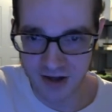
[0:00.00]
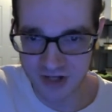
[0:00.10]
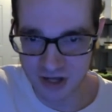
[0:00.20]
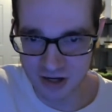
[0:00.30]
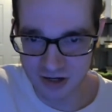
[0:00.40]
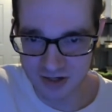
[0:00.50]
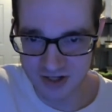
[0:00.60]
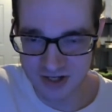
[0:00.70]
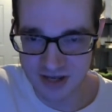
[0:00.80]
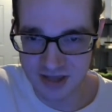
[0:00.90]
as you
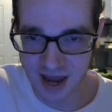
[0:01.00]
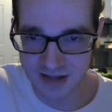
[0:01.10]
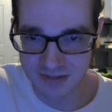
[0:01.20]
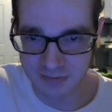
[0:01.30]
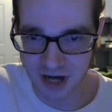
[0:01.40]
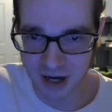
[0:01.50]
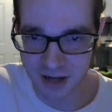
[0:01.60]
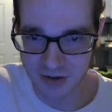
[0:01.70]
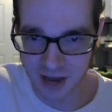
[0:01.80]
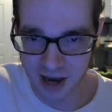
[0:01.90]
can see, that's
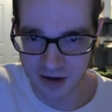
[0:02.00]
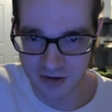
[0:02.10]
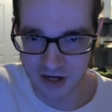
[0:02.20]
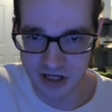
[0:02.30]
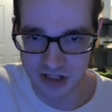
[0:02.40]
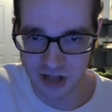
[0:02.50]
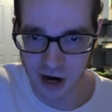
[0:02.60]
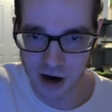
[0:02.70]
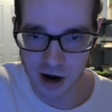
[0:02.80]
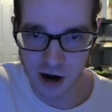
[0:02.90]
my electric
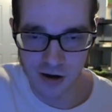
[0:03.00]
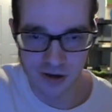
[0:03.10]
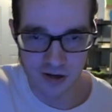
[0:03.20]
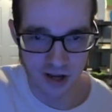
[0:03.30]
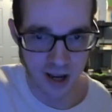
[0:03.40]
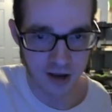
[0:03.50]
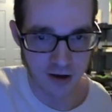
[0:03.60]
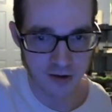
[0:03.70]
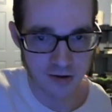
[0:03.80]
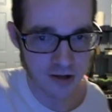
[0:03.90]
guitar,
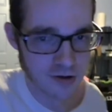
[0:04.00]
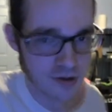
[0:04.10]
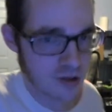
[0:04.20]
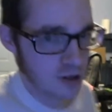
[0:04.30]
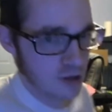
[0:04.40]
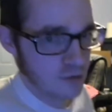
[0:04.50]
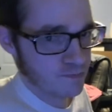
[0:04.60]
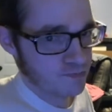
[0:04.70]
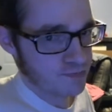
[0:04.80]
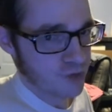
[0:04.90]
and
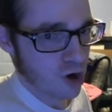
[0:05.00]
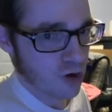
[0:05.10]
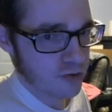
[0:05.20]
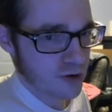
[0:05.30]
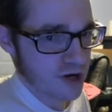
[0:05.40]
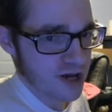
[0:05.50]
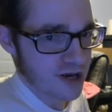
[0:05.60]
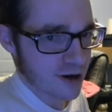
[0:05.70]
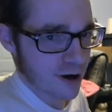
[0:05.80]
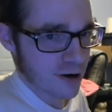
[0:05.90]
over
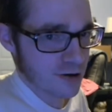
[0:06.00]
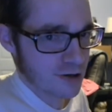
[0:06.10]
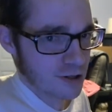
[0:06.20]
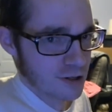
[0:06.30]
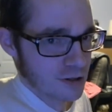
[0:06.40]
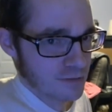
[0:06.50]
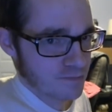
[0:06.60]
here,